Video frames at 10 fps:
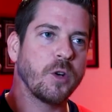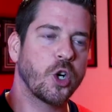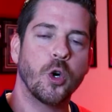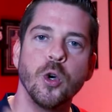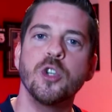
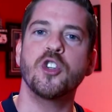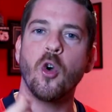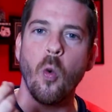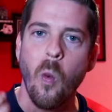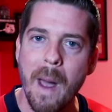
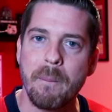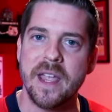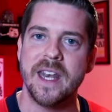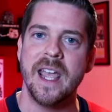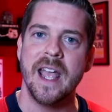crucial
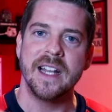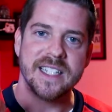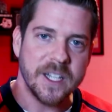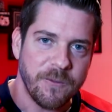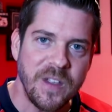weapon
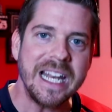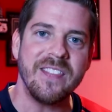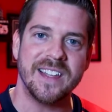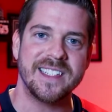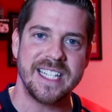to
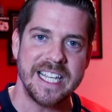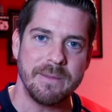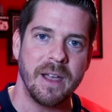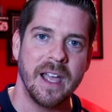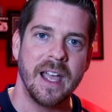defeating this team